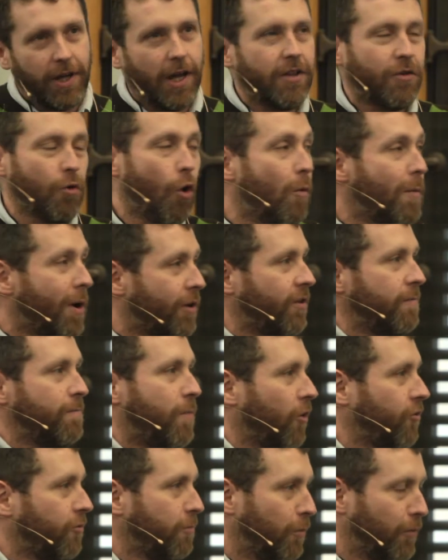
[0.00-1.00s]
It's almost
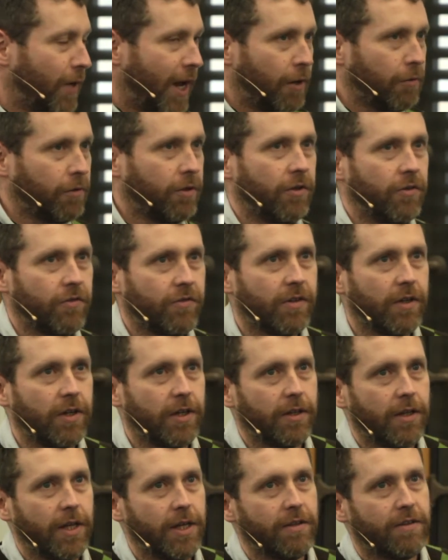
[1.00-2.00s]
impossible now, because
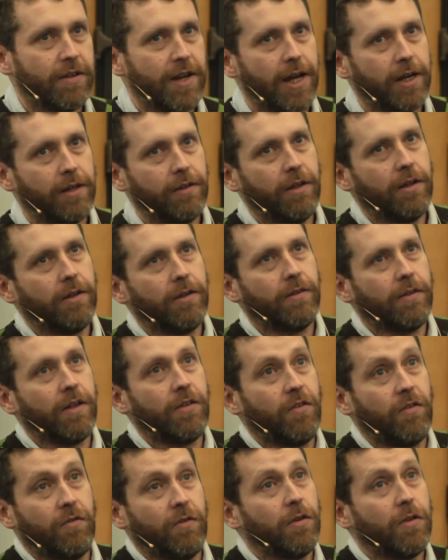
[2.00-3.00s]
the internet,
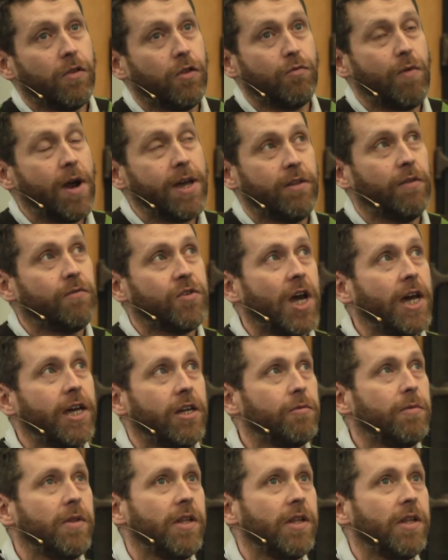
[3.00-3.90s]
this is the rate of change.